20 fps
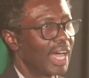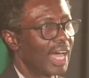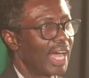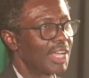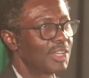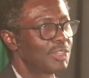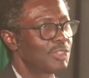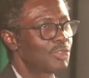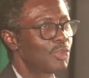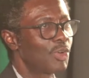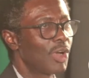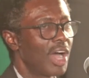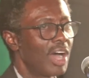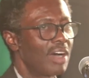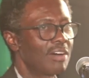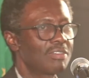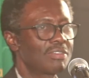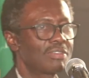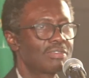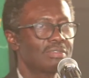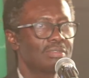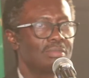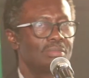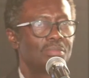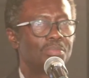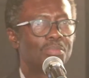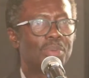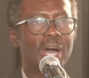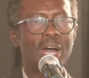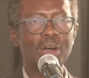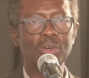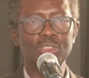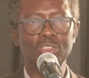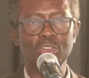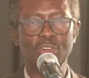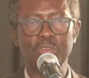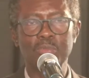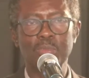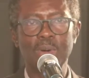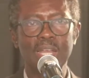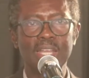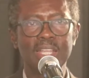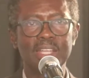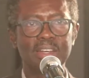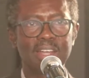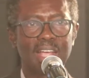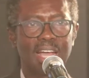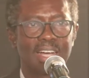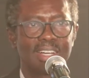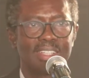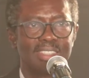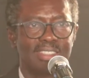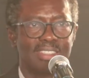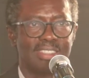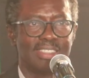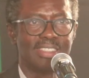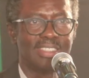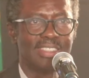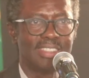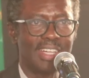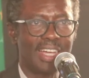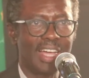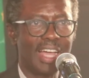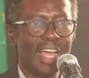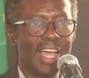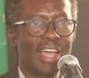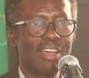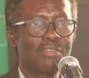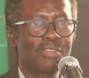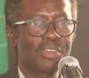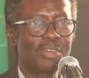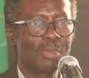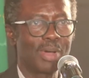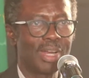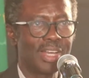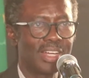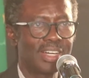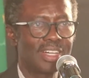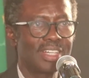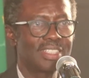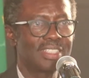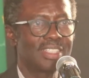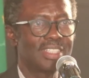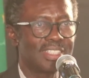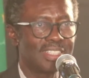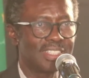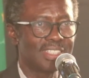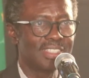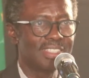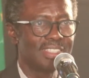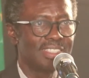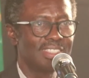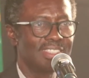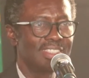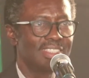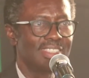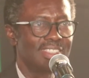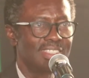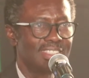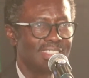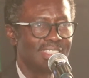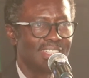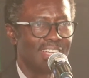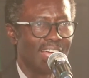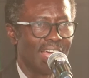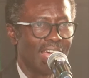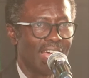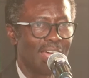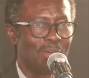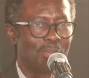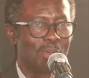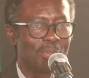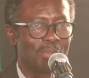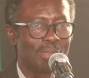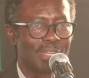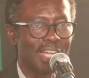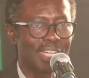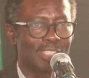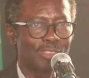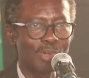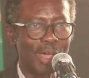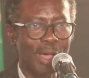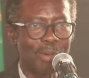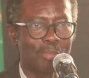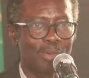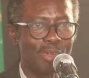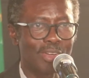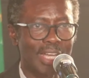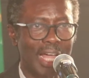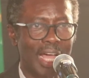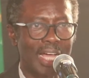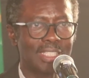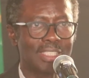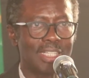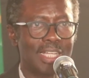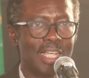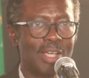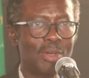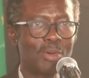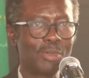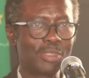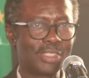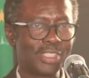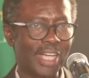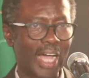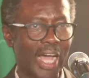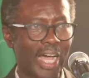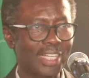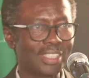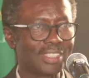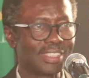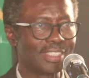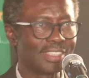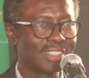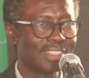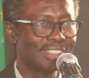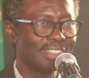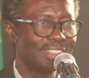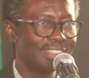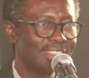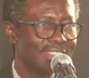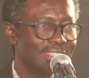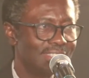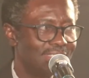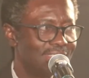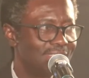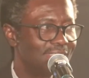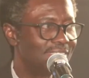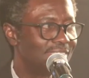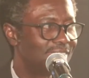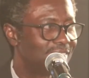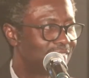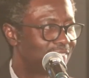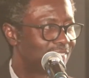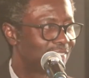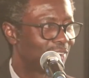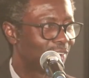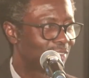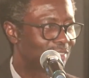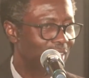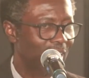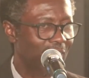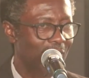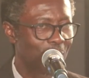I used to have bouts of malaria every malaria season, and maybe that's why I'm not as huge as Dr.